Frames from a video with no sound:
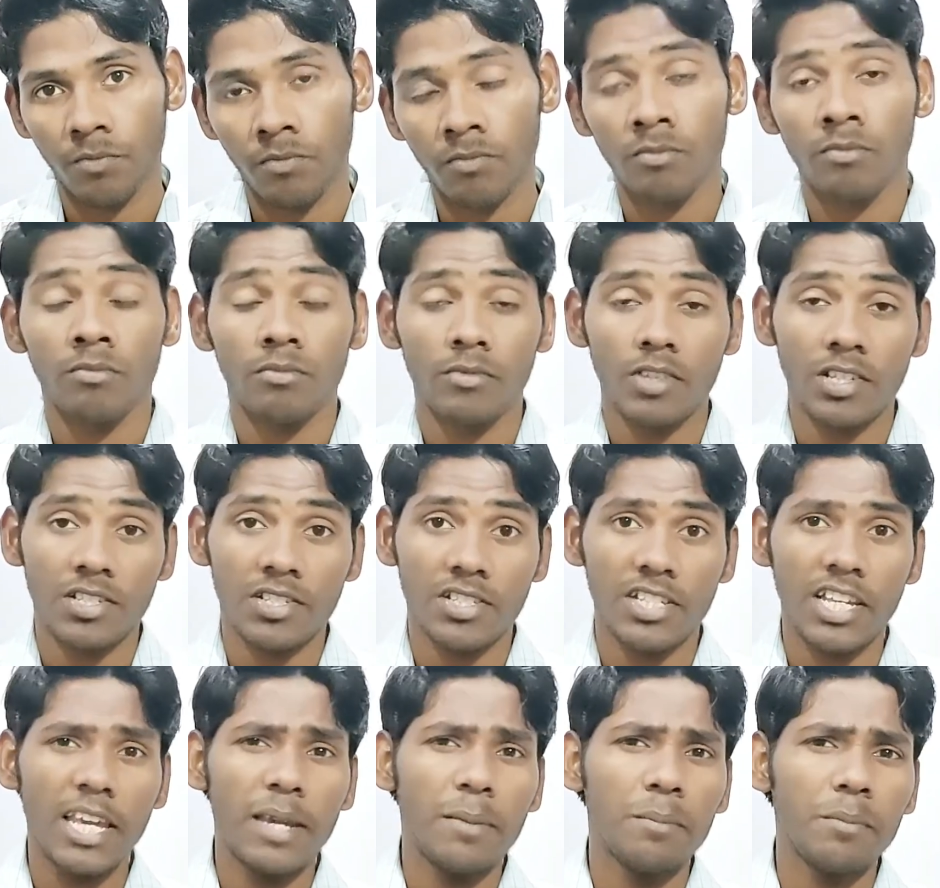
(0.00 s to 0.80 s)
The
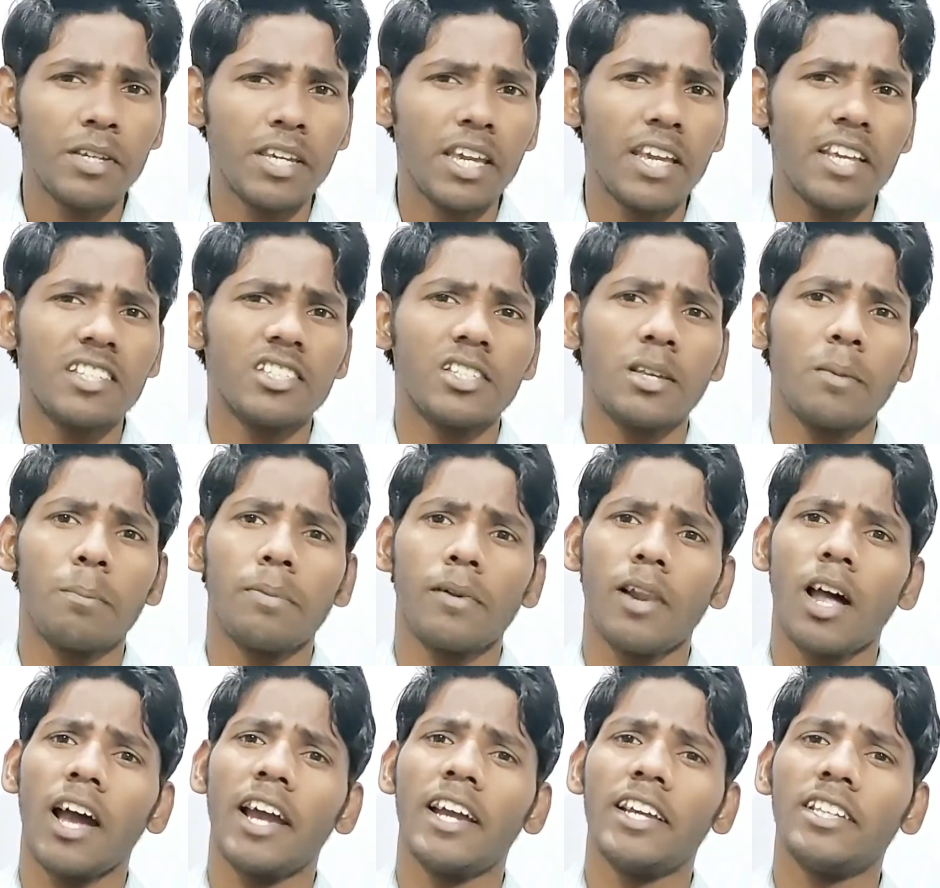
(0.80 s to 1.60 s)
same case
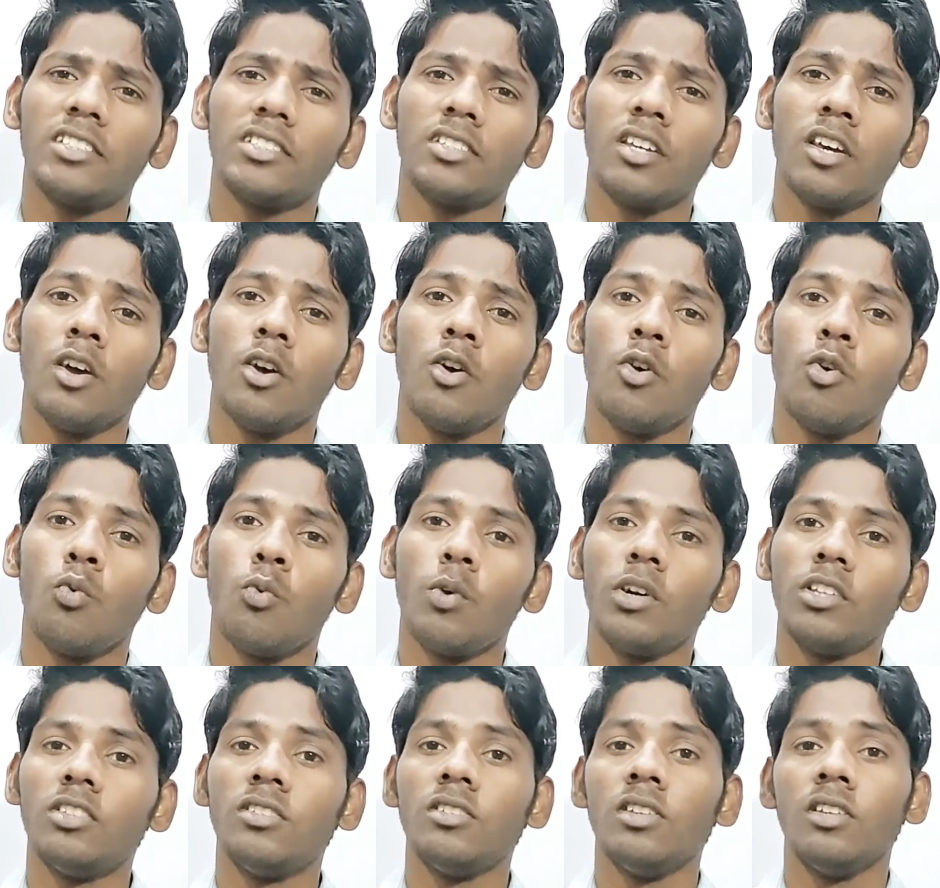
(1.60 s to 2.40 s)
applies
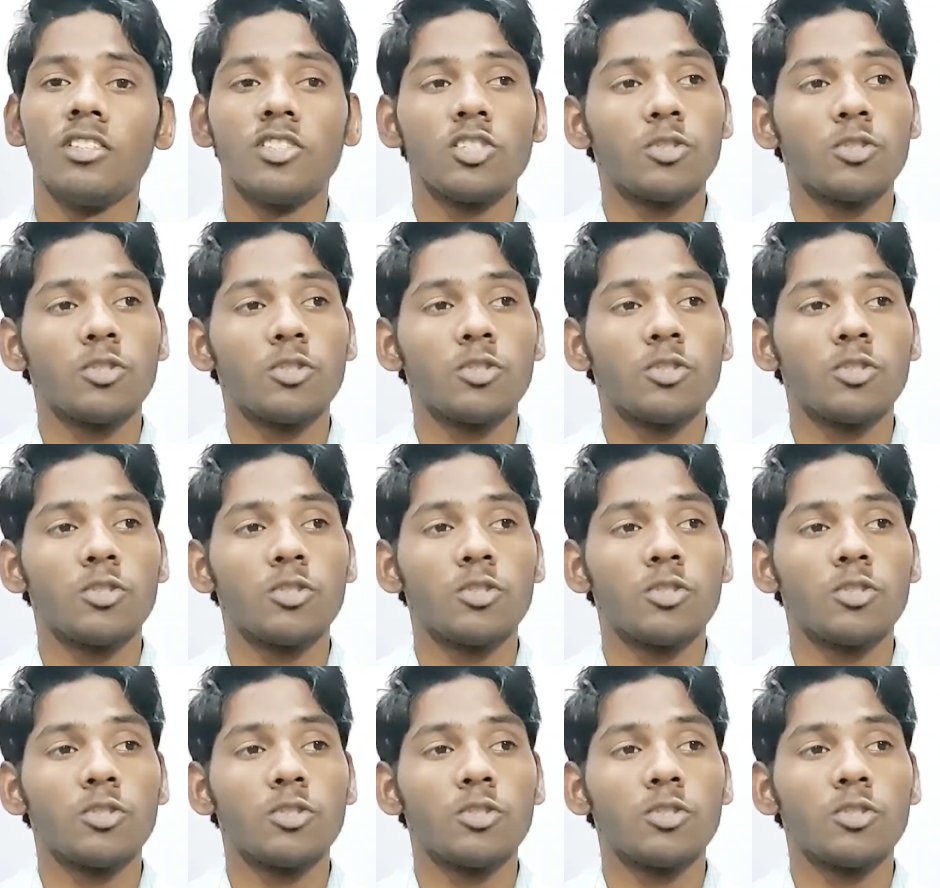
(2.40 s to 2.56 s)
with